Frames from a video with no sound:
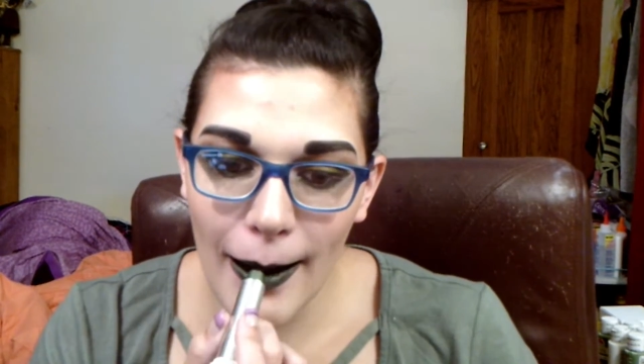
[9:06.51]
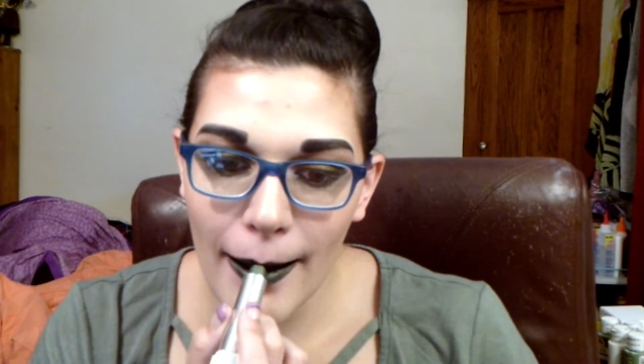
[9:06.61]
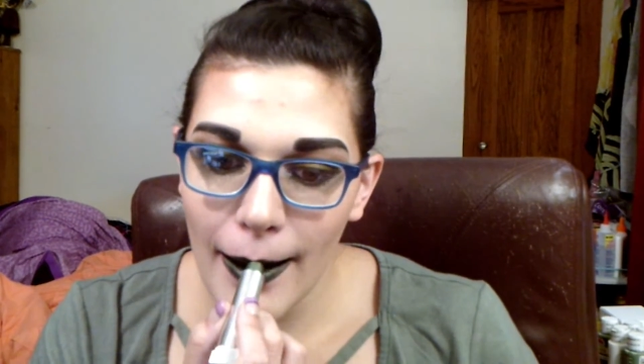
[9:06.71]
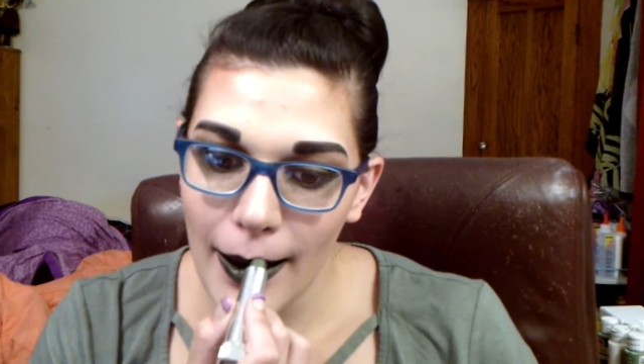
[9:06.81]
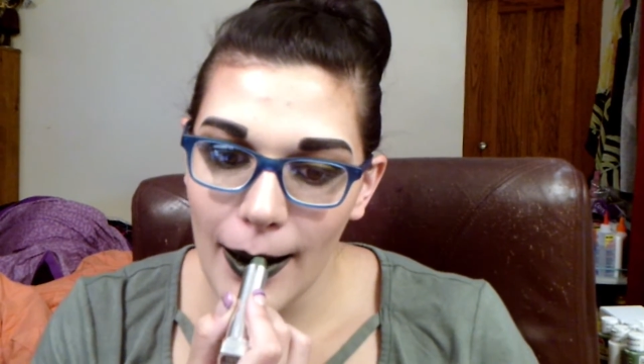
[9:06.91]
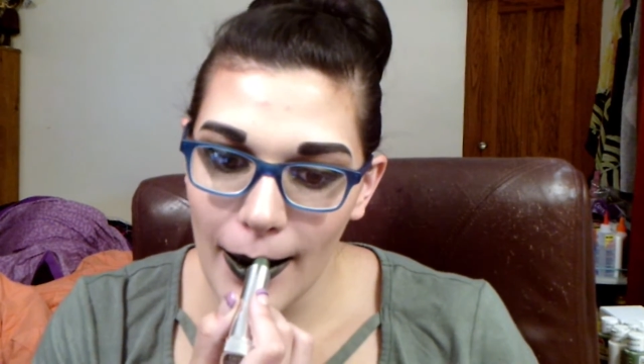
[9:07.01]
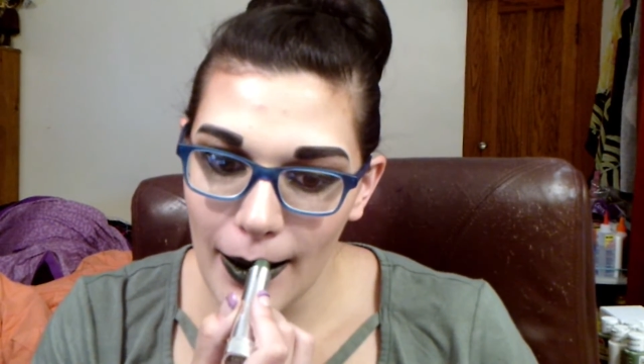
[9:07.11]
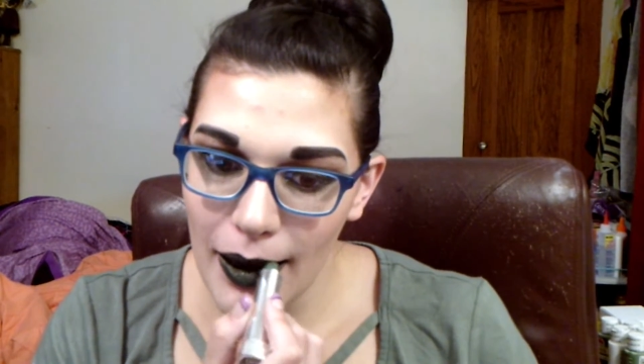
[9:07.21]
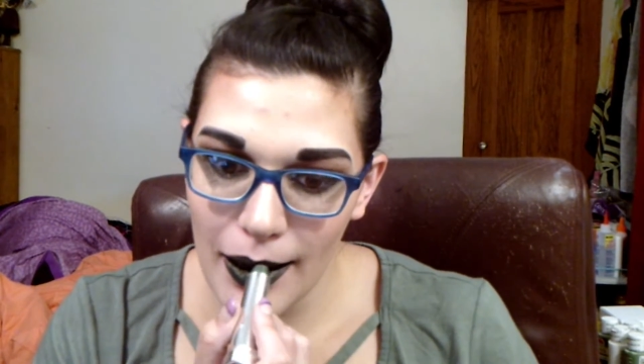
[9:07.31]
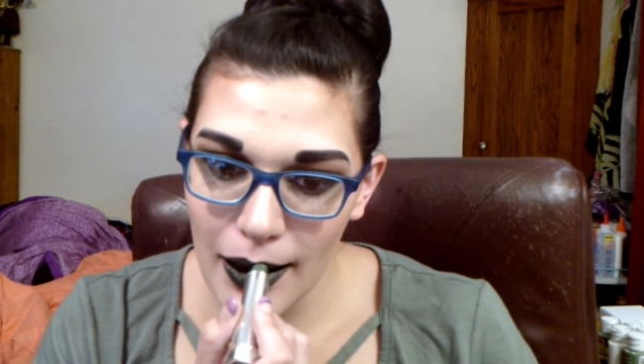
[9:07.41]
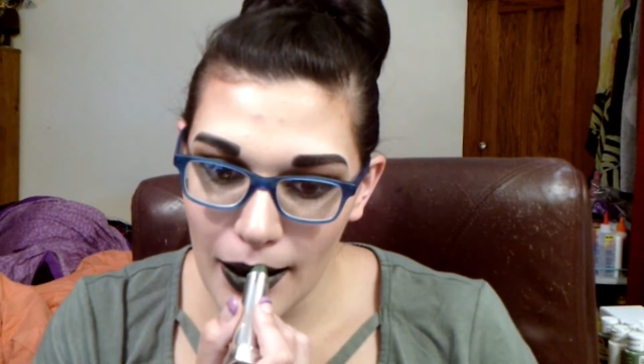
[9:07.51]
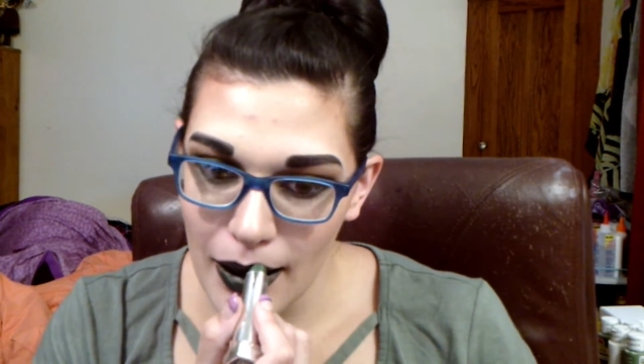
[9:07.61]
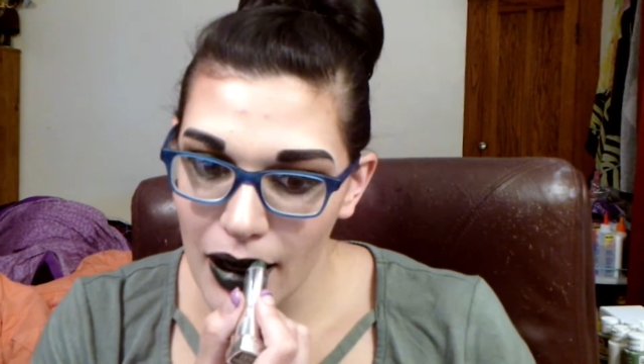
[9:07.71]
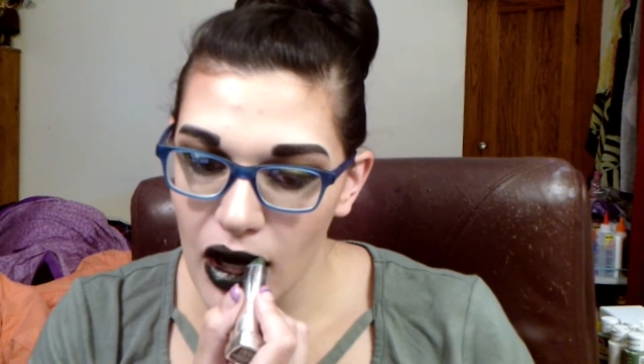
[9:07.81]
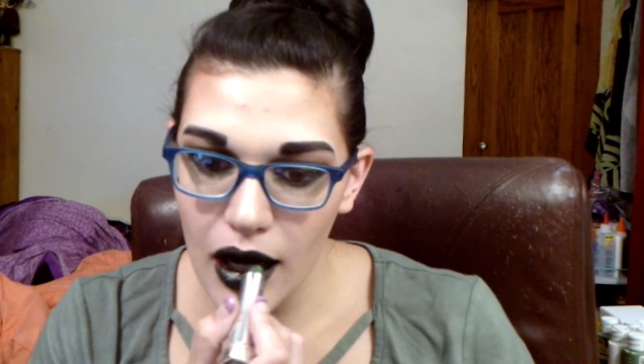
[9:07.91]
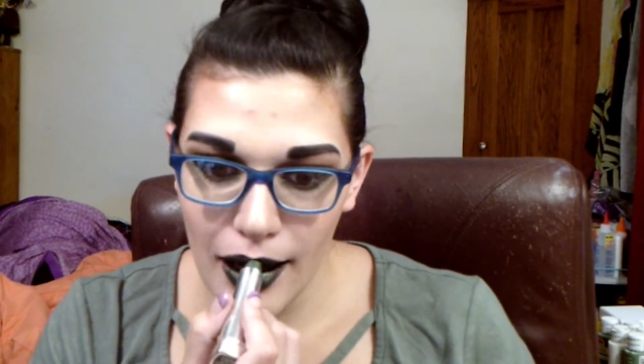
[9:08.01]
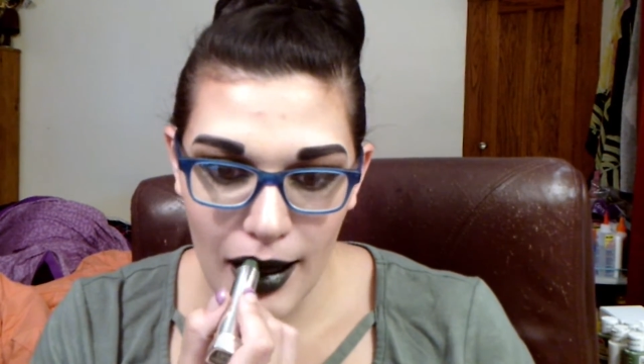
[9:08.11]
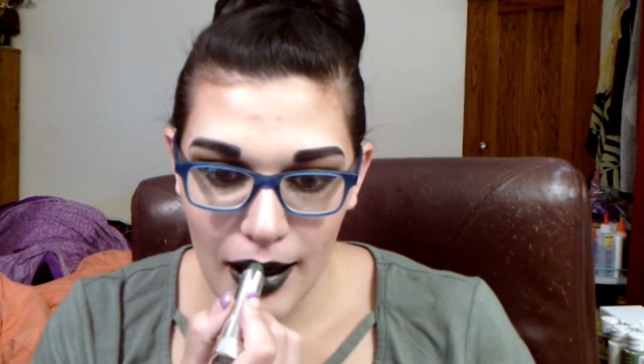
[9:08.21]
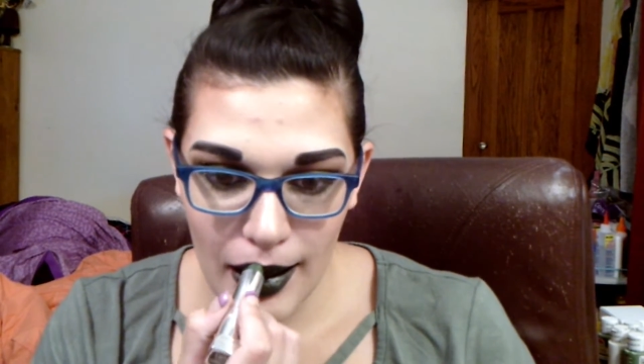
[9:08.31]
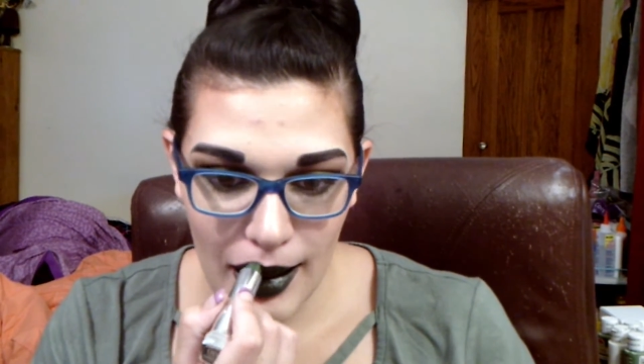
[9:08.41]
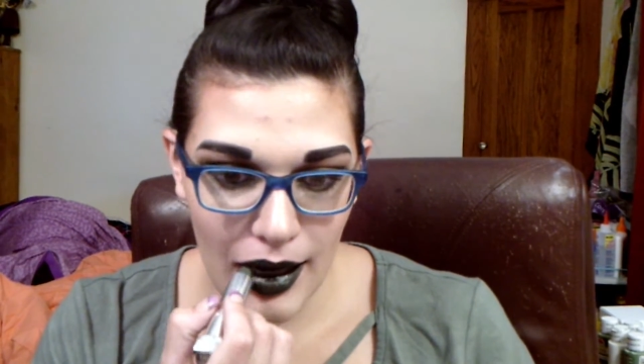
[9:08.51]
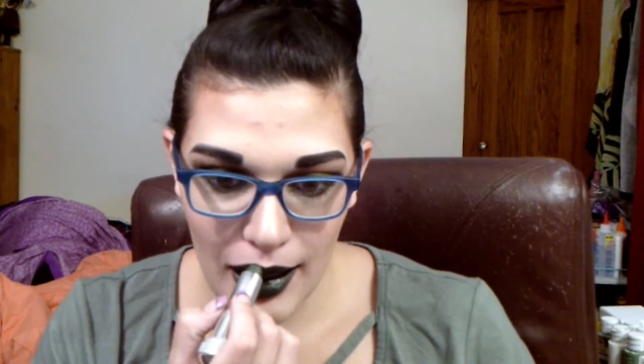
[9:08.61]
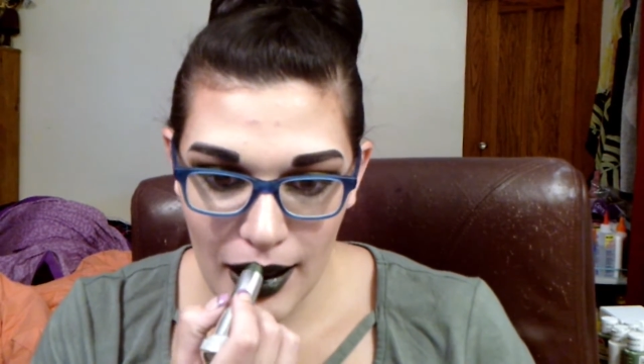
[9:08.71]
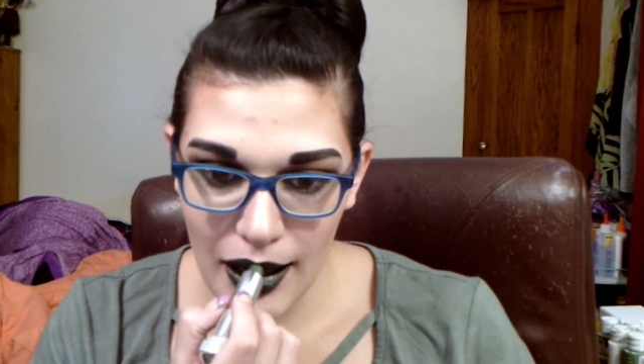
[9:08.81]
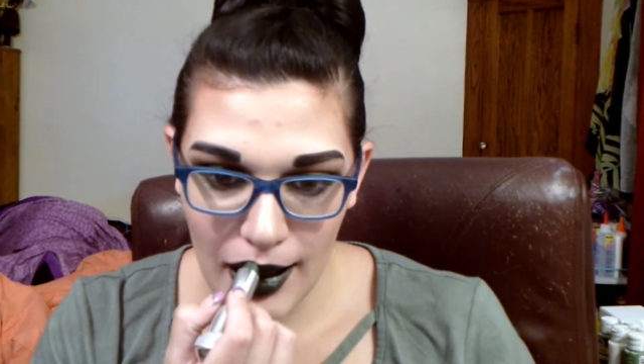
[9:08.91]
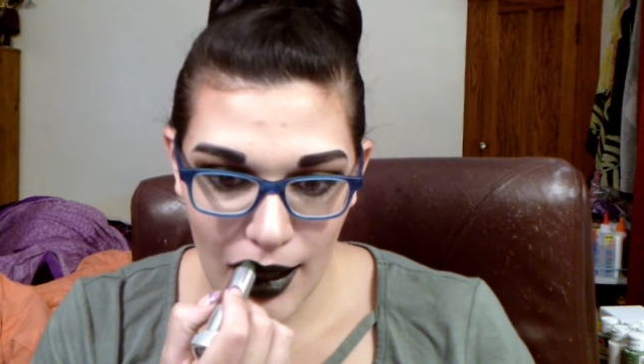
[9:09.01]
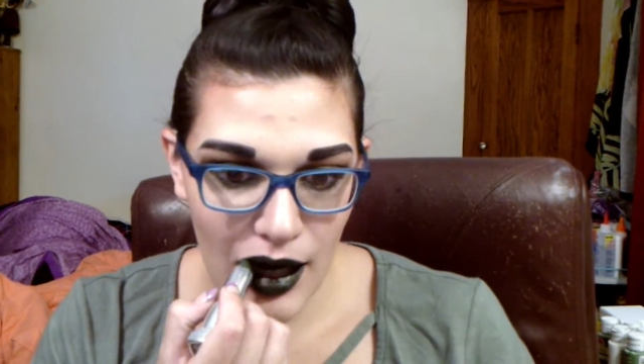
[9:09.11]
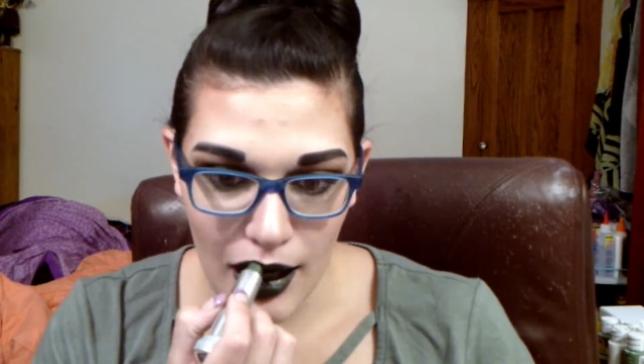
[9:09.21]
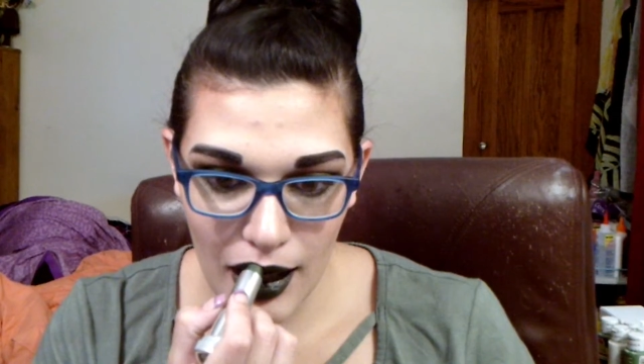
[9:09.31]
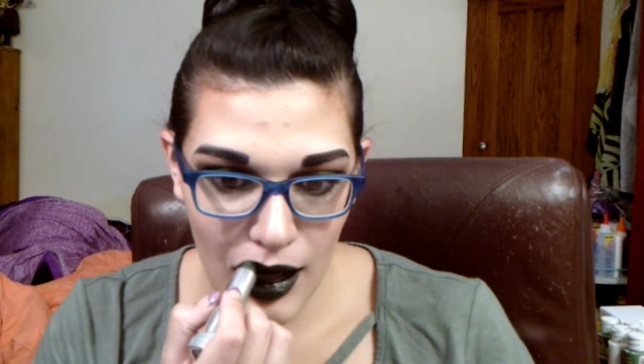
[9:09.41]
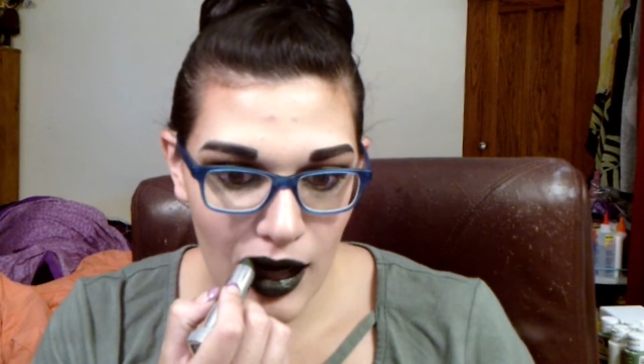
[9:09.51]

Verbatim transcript: Um, hit that notification bell so you know the next time I upload.